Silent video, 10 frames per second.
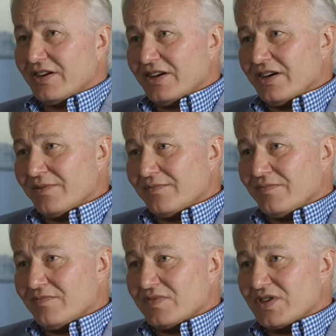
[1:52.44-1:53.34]

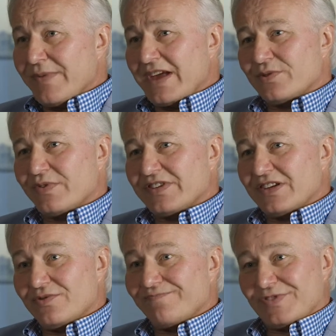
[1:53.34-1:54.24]
demand, we're
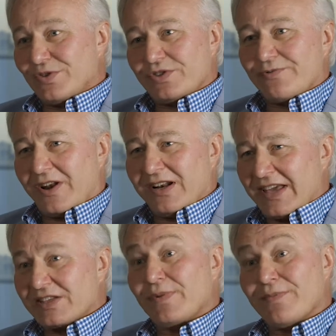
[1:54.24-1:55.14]
seeing shorter run
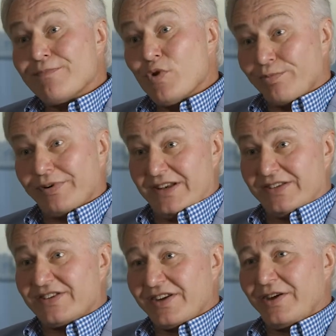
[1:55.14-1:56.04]
lengths but more print.
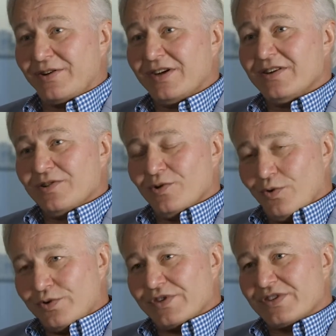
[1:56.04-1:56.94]
So
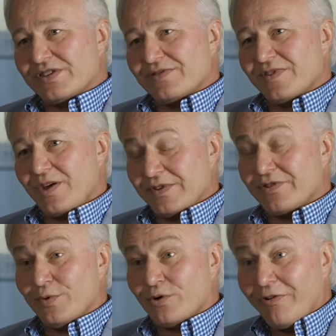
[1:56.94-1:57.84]
orders coming
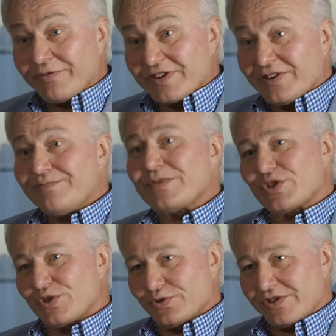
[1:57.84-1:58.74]
through more often but
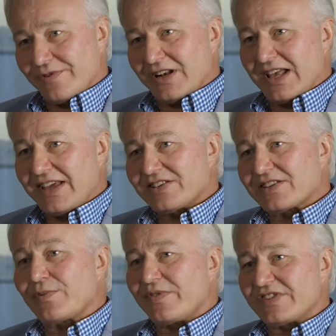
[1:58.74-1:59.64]
shorter run lengths.
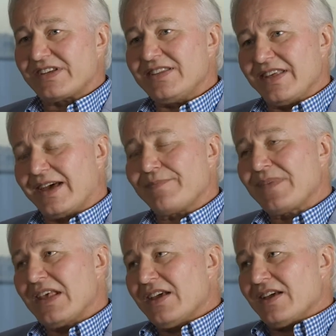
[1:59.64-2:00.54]
So we've seen that.
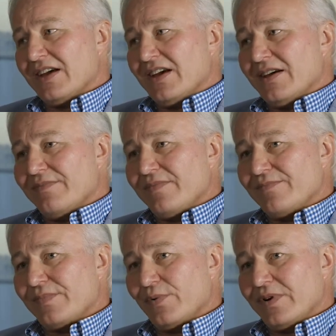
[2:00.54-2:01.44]

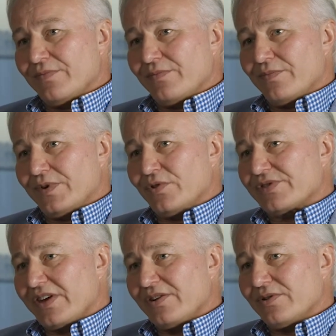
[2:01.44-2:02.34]
But we're
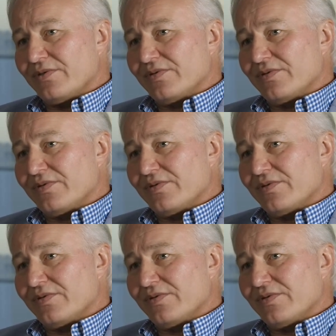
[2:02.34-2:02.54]
also